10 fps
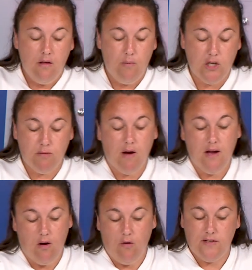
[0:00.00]
which
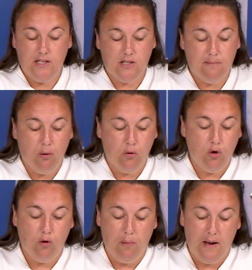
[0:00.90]
might obviously support
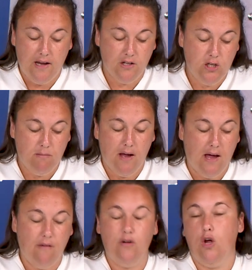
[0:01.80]
your players. You might
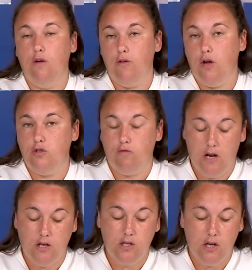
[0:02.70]
have an overload or an
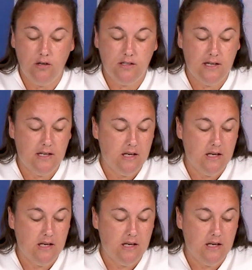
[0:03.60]
underload